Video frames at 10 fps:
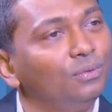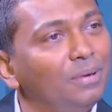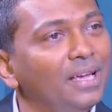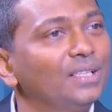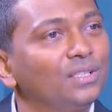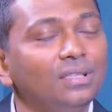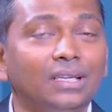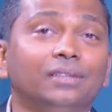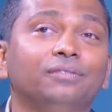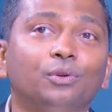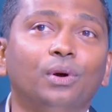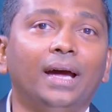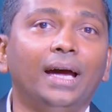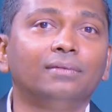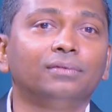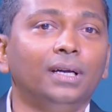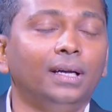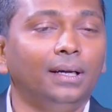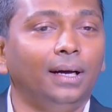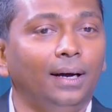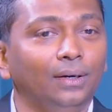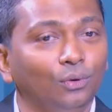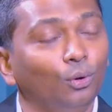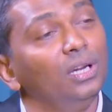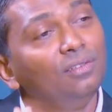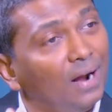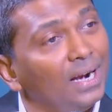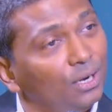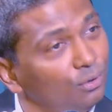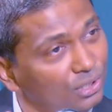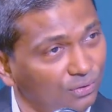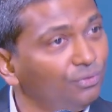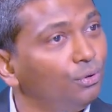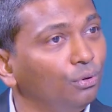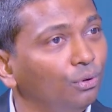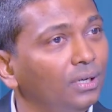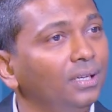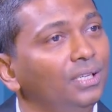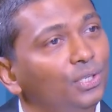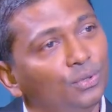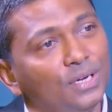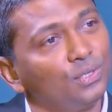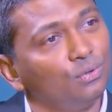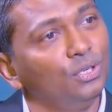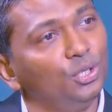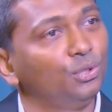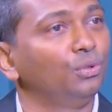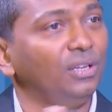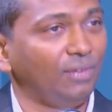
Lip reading: based on if you have only 1 ounce of gold, US could issue only